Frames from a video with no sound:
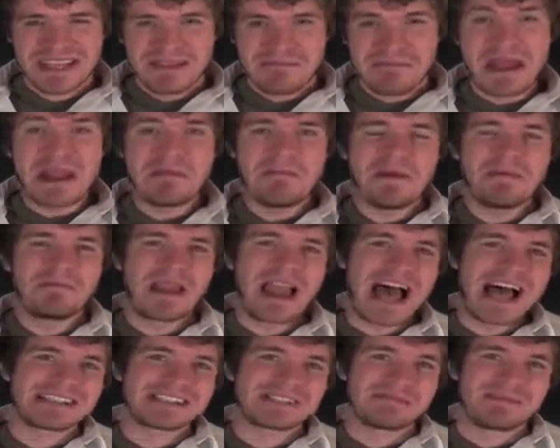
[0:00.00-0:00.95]
Many people
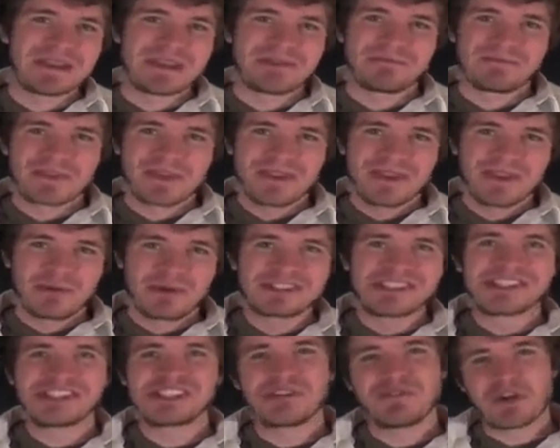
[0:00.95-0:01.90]
ask me,
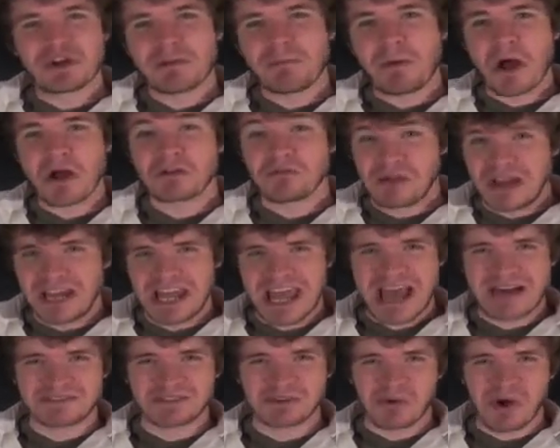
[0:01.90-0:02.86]
what does Severna Park really
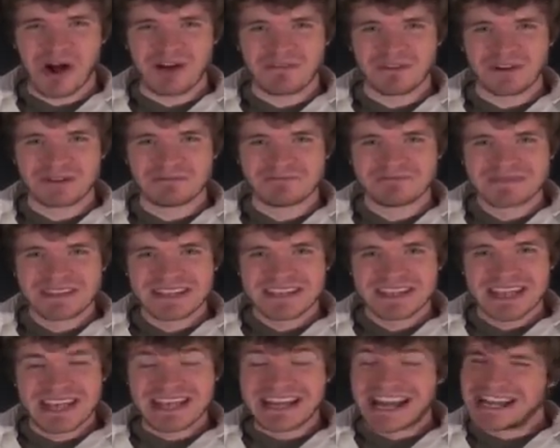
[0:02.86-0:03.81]
have to offer?
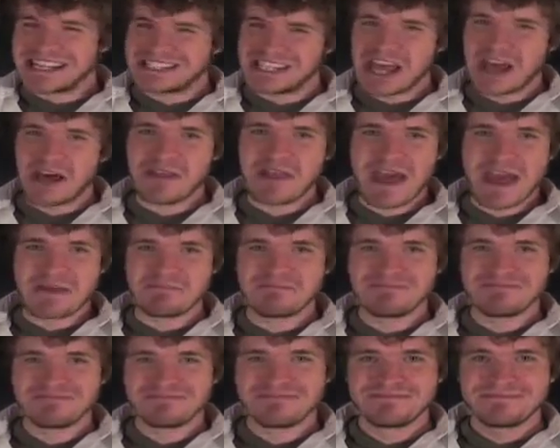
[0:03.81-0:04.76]
And I tell
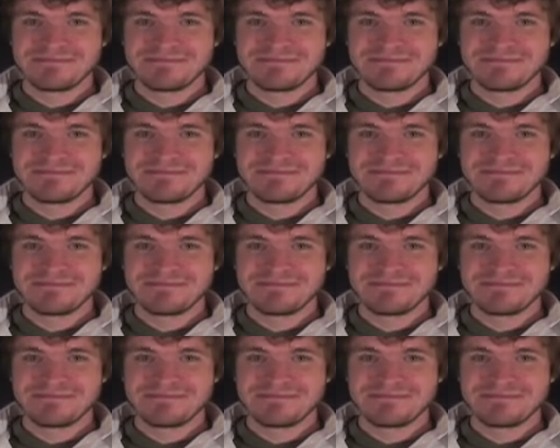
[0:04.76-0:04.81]
them,